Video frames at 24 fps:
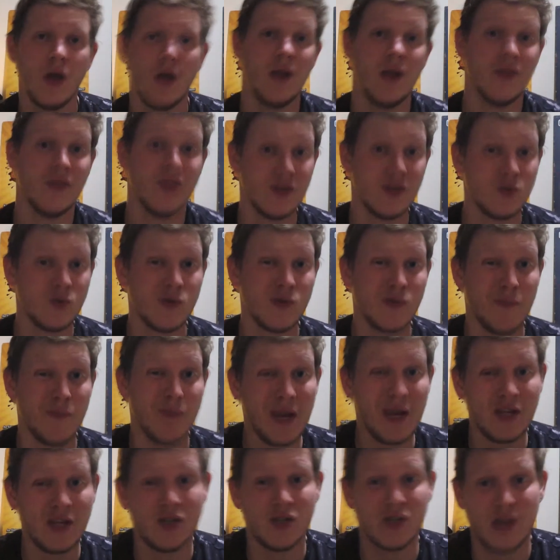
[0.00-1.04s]
This was a
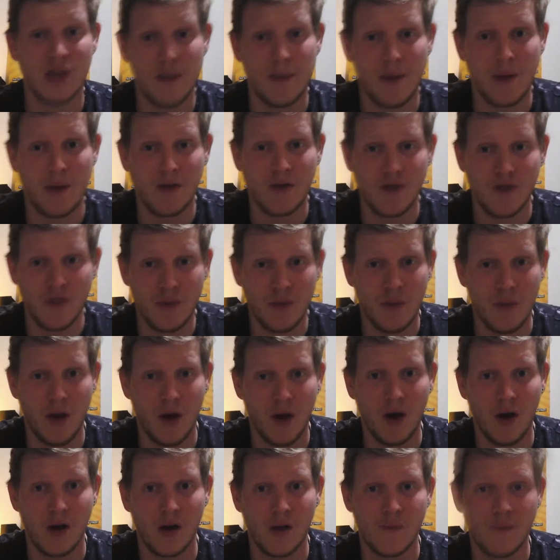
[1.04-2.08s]
major setback for the
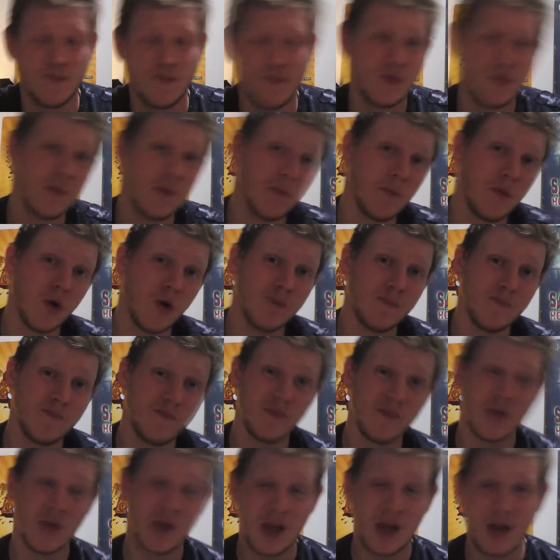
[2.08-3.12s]
park, but
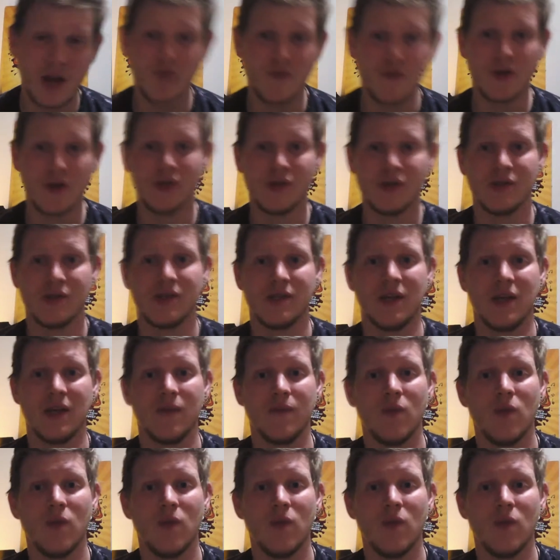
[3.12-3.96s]
in adversity,